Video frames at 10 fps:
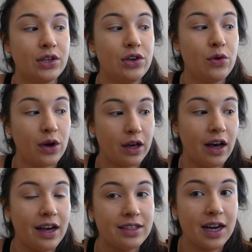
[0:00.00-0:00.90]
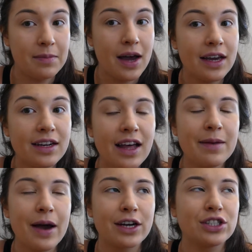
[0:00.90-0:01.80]
yoga class. I'm not gonna lie,
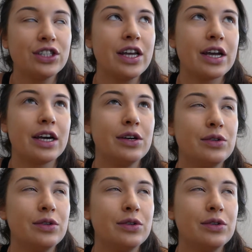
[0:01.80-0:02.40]
I'm actually like,